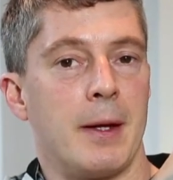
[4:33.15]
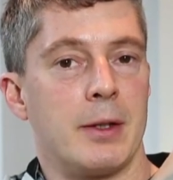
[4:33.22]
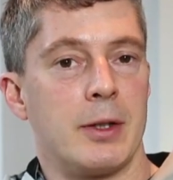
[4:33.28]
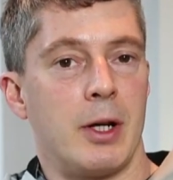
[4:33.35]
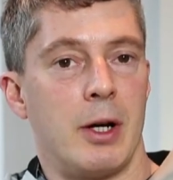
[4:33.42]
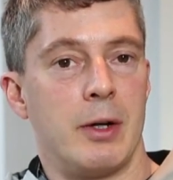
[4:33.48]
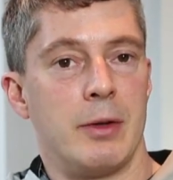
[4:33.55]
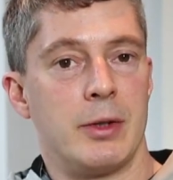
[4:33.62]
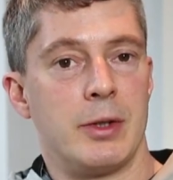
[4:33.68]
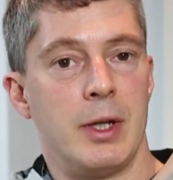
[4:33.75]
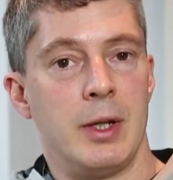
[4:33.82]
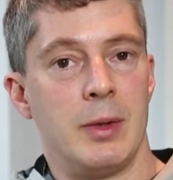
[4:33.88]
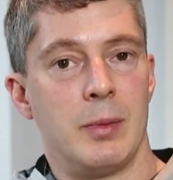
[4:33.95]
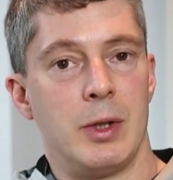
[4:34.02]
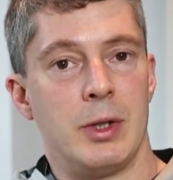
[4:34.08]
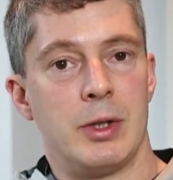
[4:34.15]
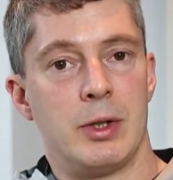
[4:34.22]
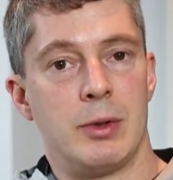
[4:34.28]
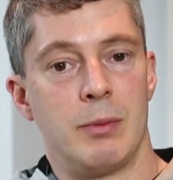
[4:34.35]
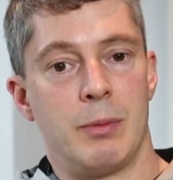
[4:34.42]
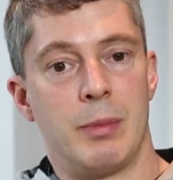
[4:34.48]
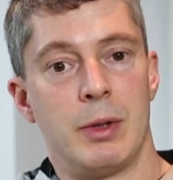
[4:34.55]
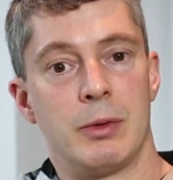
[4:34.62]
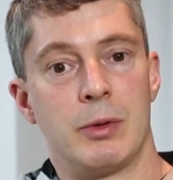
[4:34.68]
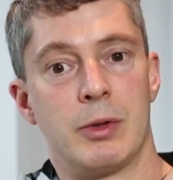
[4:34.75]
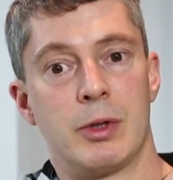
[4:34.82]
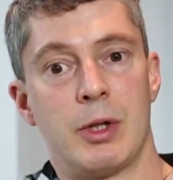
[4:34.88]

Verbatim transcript: tyrosine, which builds